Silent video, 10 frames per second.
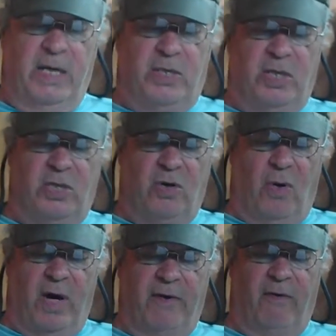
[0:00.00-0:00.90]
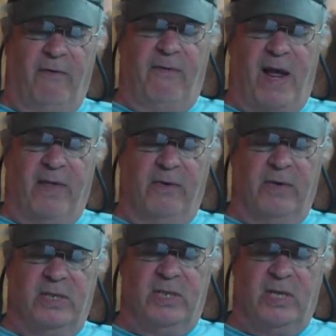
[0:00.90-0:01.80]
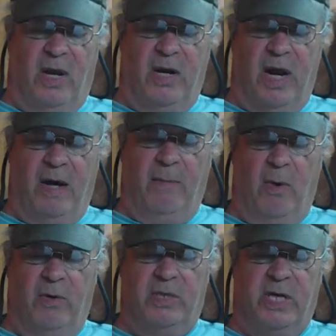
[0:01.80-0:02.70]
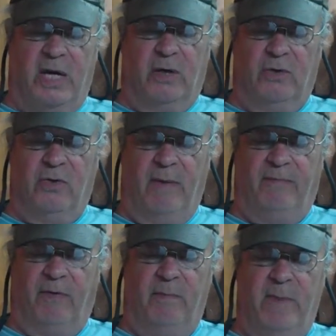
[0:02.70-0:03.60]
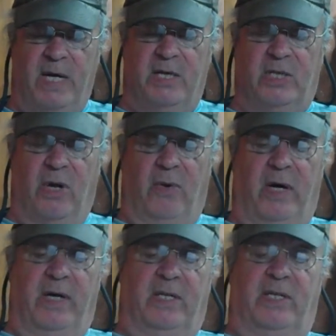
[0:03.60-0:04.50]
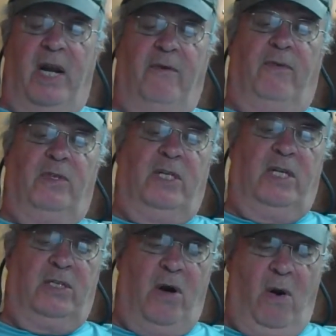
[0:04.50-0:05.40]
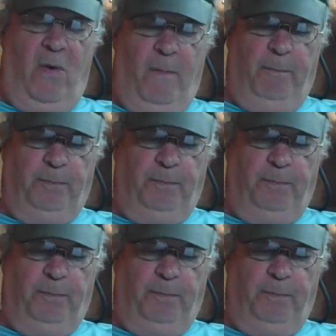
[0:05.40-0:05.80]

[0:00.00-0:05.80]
It's the story of a father and son on a motorcycle trip from Minnesota to San Francisco.